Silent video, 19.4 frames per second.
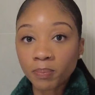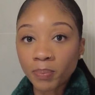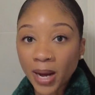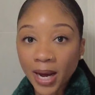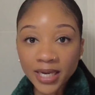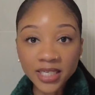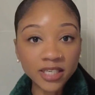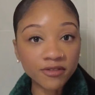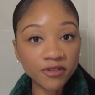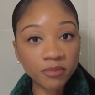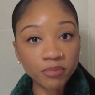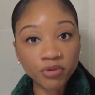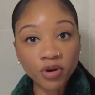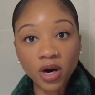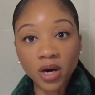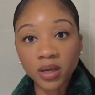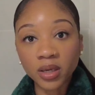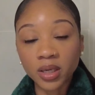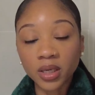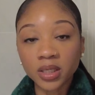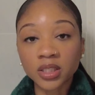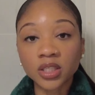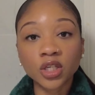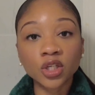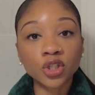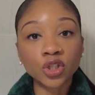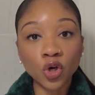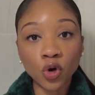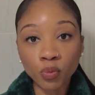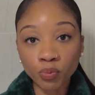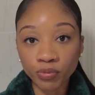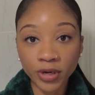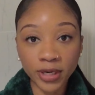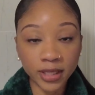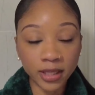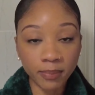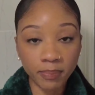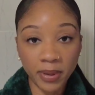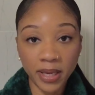buy different products, don't
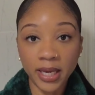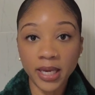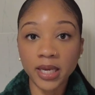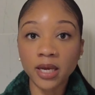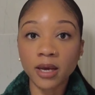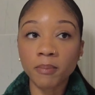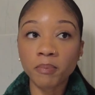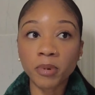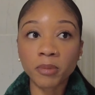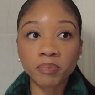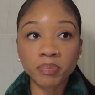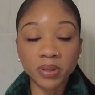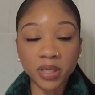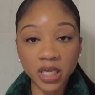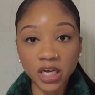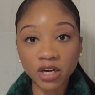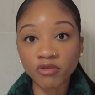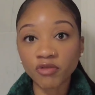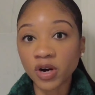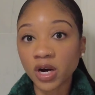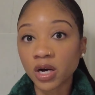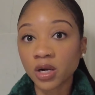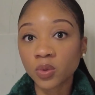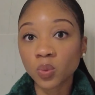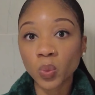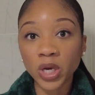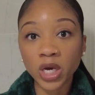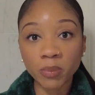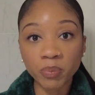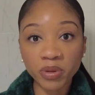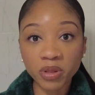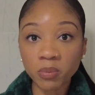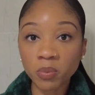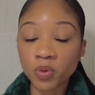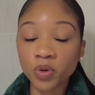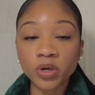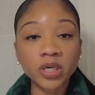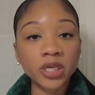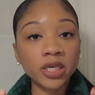break the bank, but play around, wake up in the
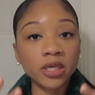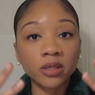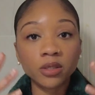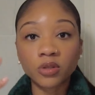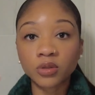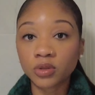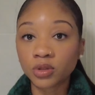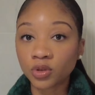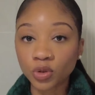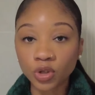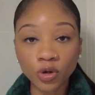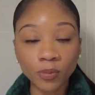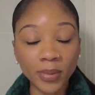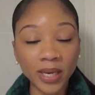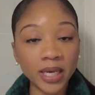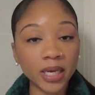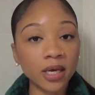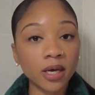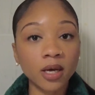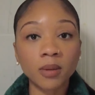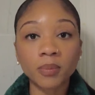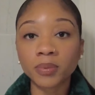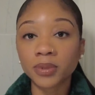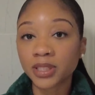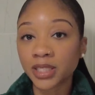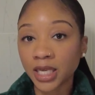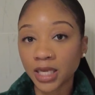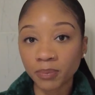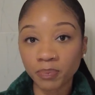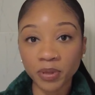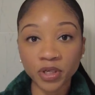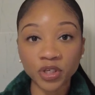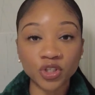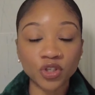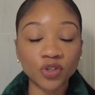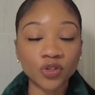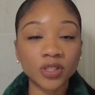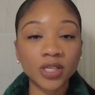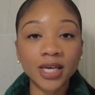morning, do your makeup, take
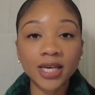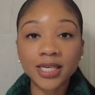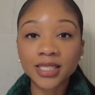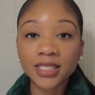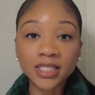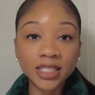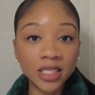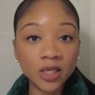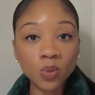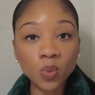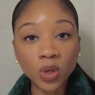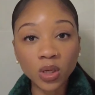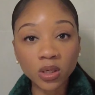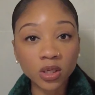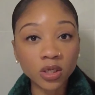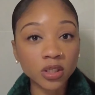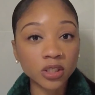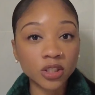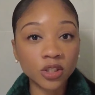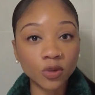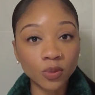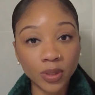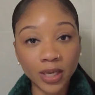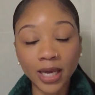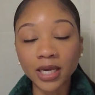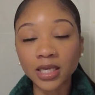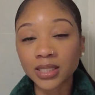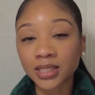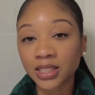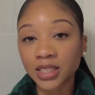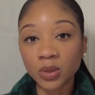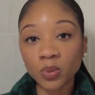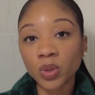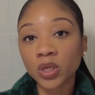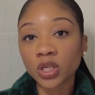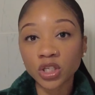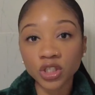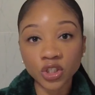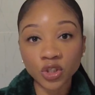pictures, see what looks you like, see
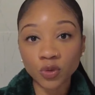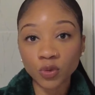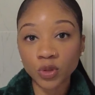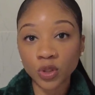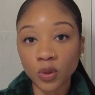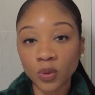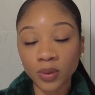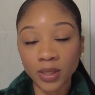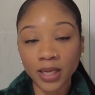what looks you don't